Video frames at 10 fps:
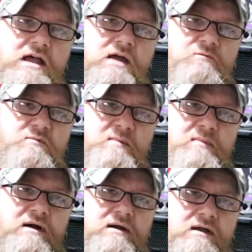And
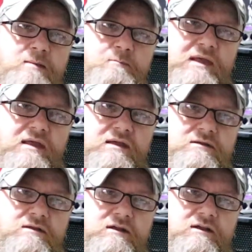remember, beer
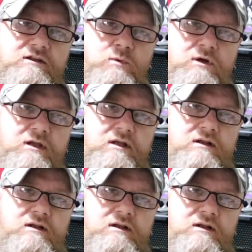is working